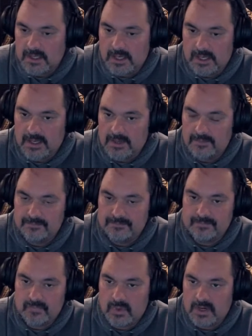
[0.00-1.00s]
um,
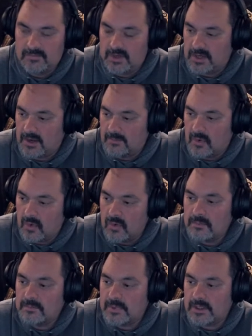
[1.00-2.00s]
whenever you come
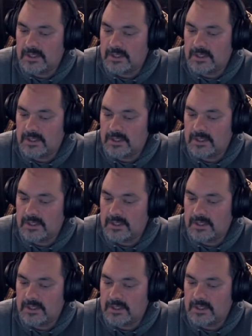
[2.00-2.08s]
home.